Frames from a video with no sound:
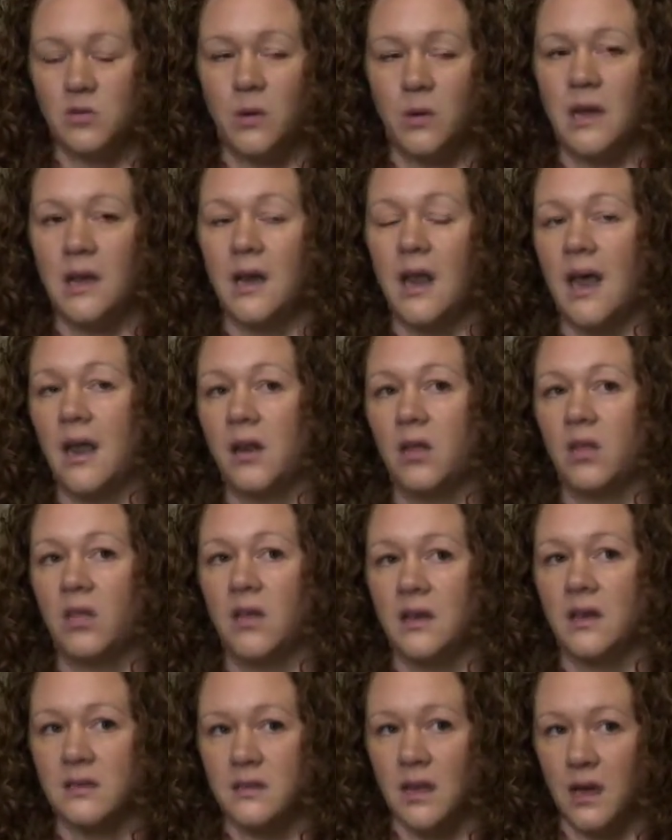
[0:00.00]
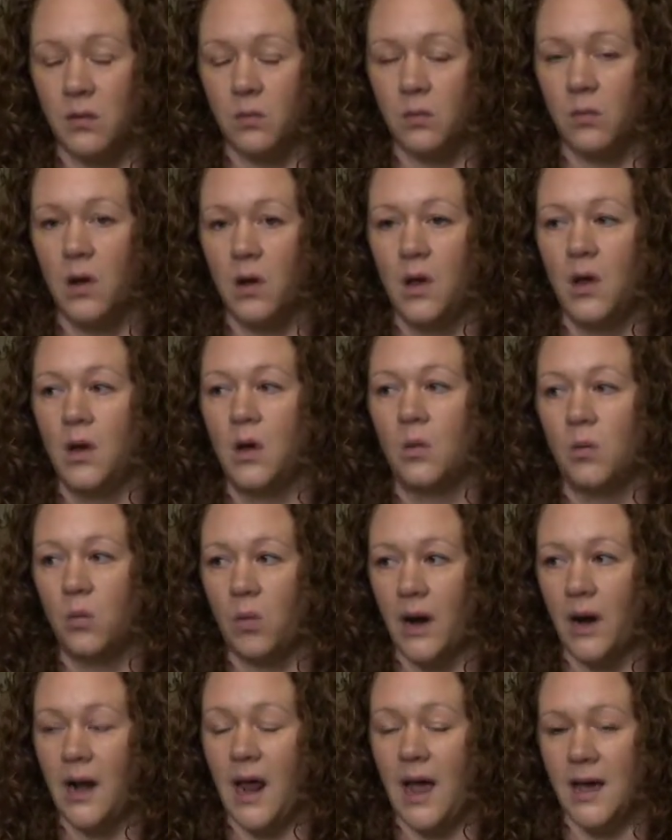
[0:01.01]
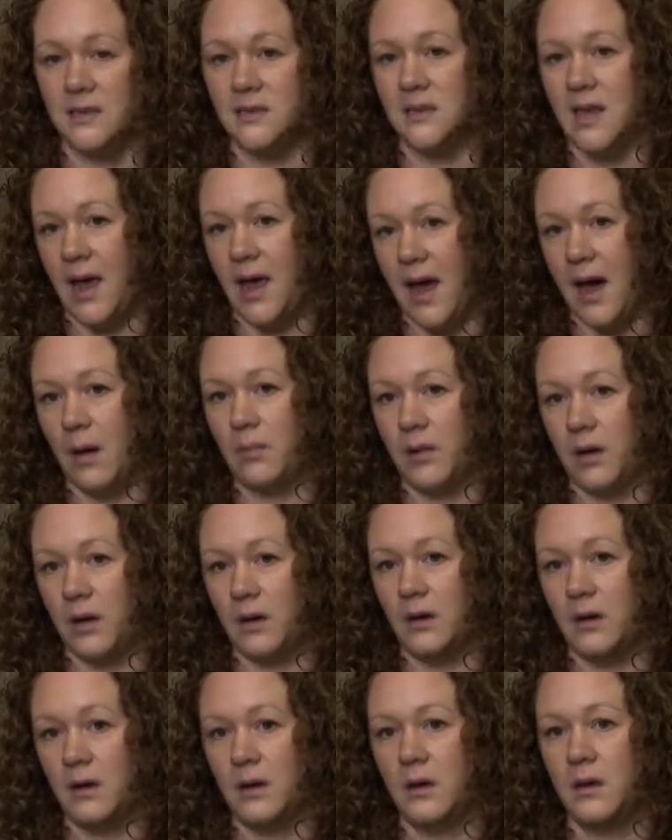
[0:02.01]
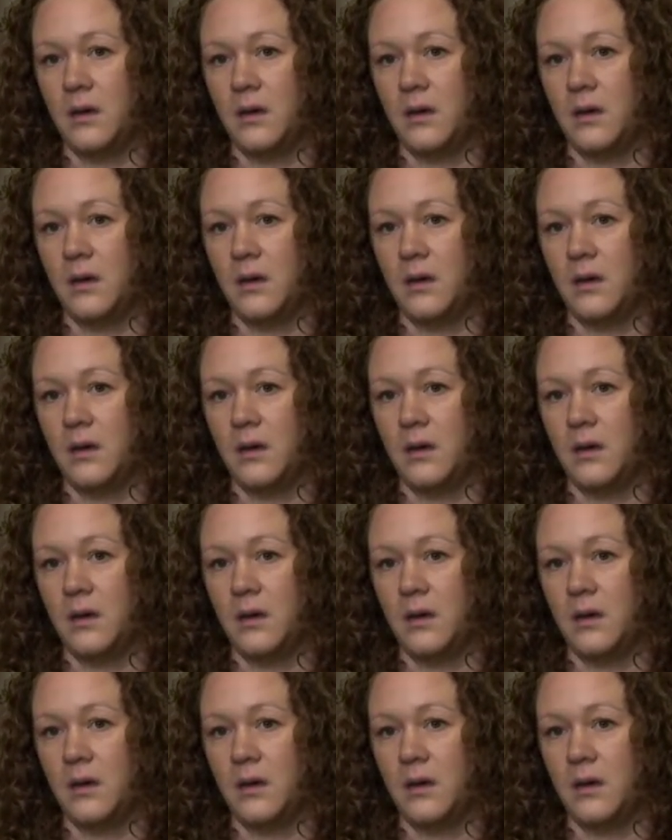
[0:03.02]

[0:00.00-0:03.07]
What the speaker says: We can handle things like right as they happen.